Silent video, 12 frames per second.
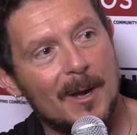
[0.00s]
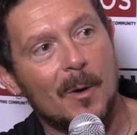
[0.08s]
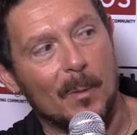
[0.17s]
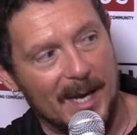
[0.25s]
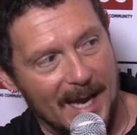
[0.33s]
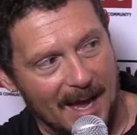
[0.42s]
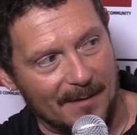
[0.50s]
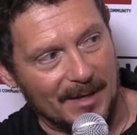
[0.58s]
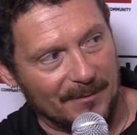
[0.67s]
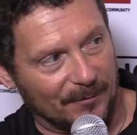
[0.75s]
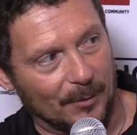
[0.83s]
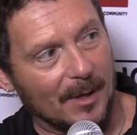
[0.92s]
We have a
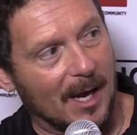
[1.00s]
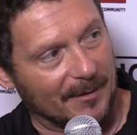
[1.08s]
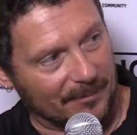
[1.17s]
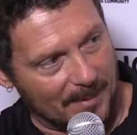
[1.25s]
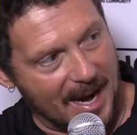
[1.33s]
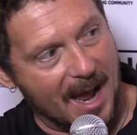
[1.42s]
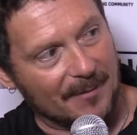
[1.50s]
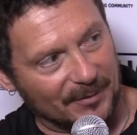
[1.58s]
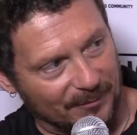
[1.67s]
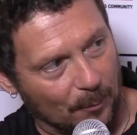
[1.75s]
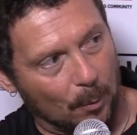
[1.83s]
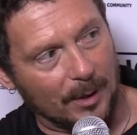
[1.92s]
full line from 1/2 to
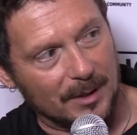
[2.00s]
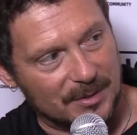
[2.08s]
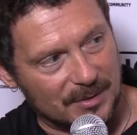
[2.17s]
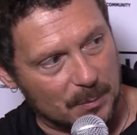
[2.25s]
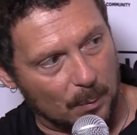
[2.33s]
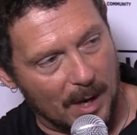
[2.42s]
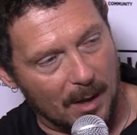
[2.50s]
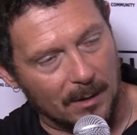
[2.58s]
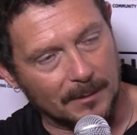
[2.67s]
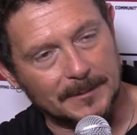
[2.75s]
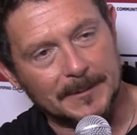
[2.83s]
4 inch as well.